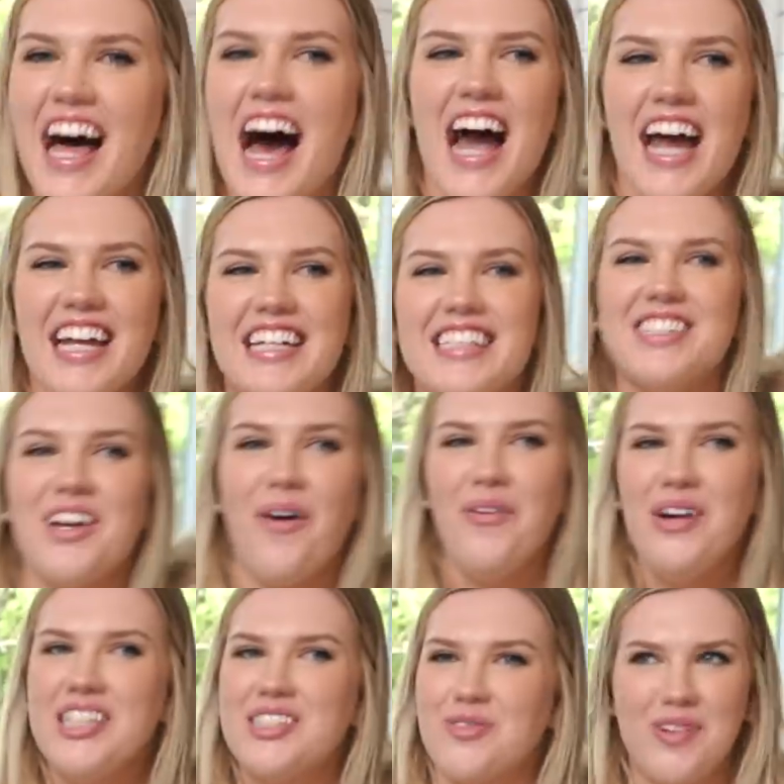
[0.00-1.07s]
Mine is
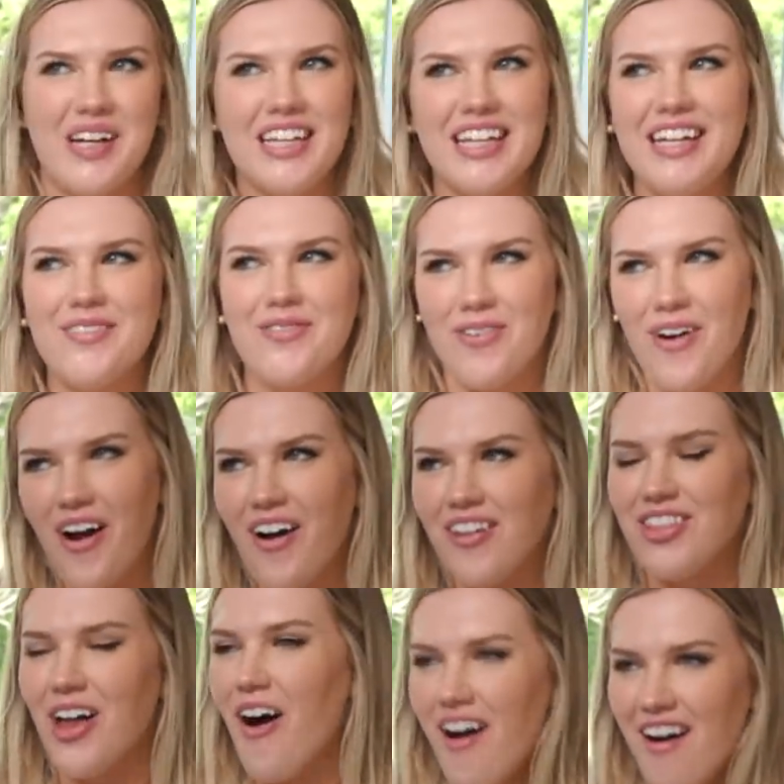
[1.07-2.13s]
always really
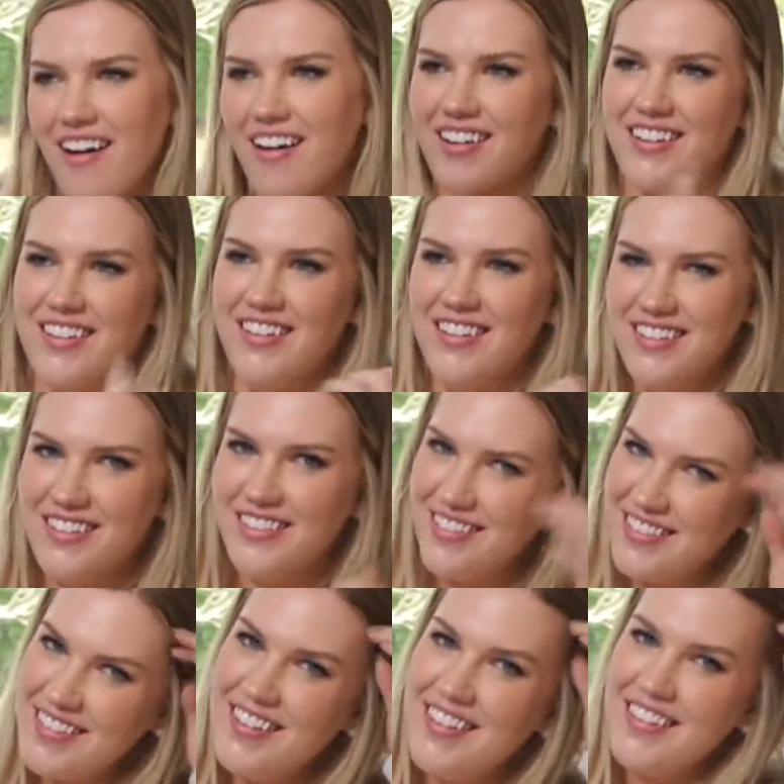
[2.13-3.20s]
long. I
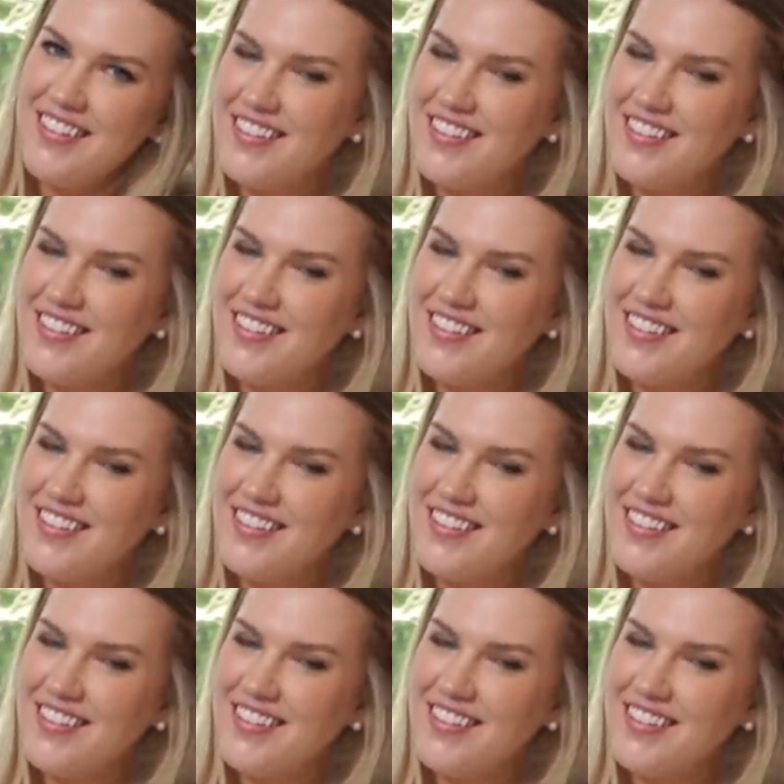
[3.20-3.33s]
try to tell